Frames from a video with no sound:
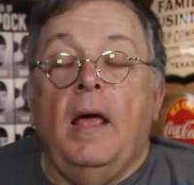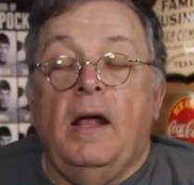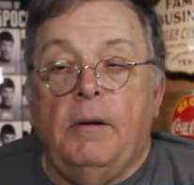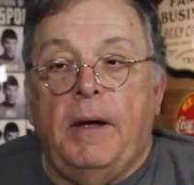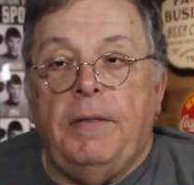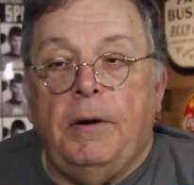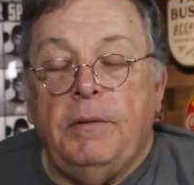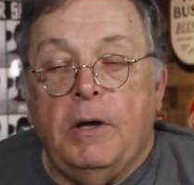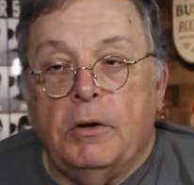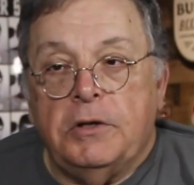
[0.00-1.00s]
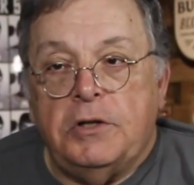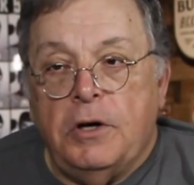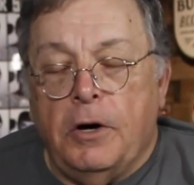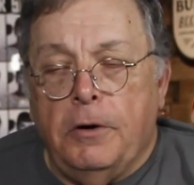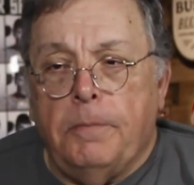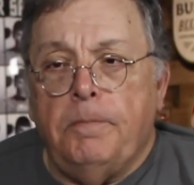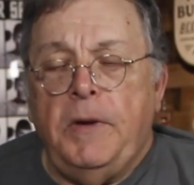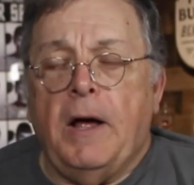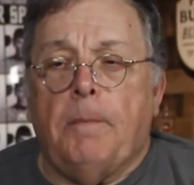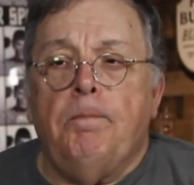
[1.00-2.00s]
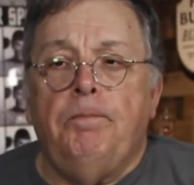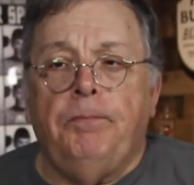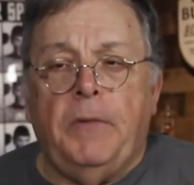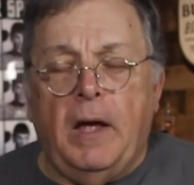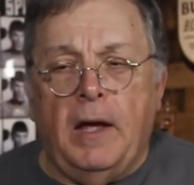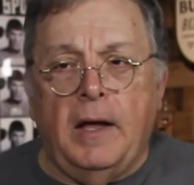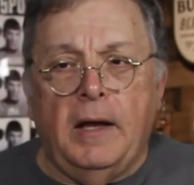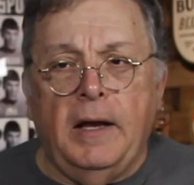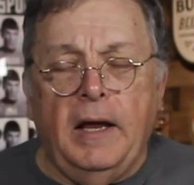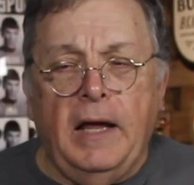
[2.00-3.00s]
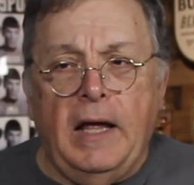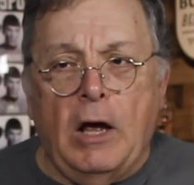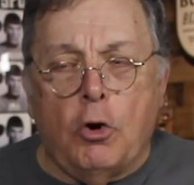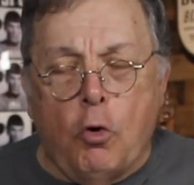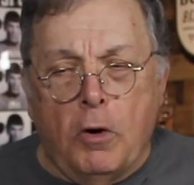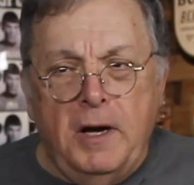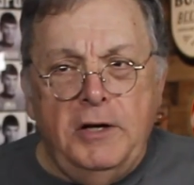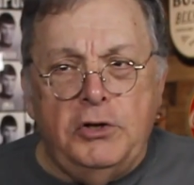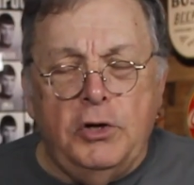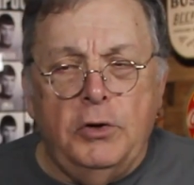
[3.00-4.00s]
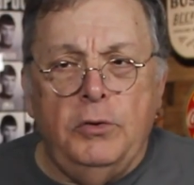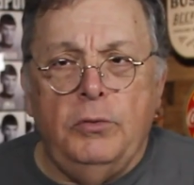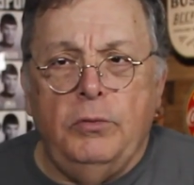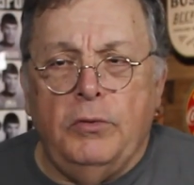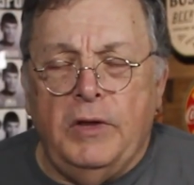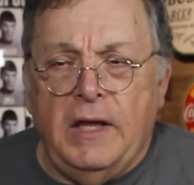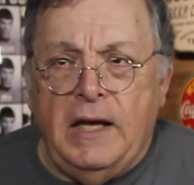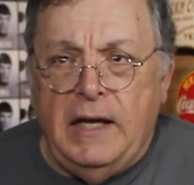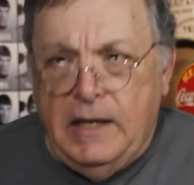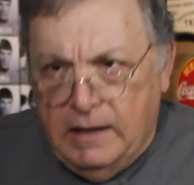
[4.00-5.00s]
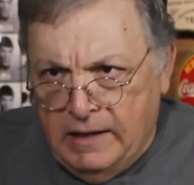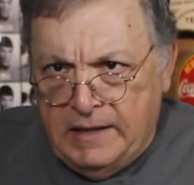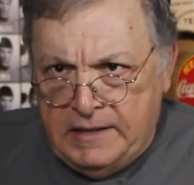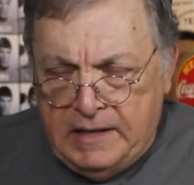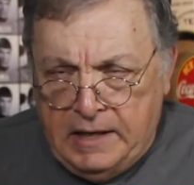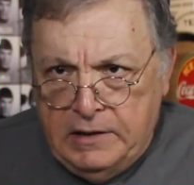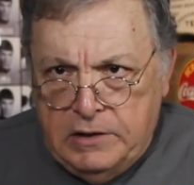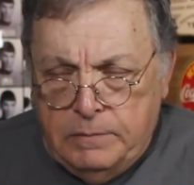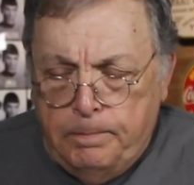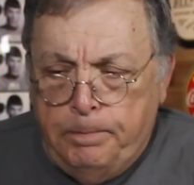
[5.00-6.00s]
Hello out there in the oldest nerd. Now, according to the listings